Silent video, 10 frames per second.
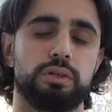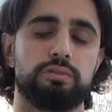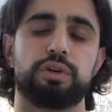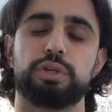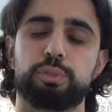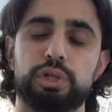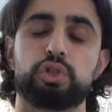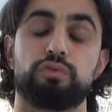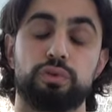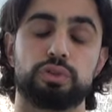the very
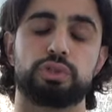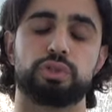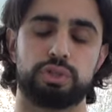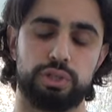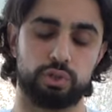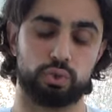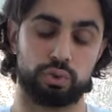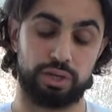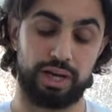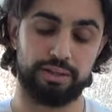special verse in Surah
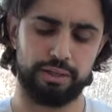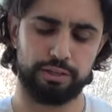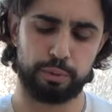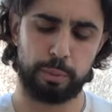Al Hadid.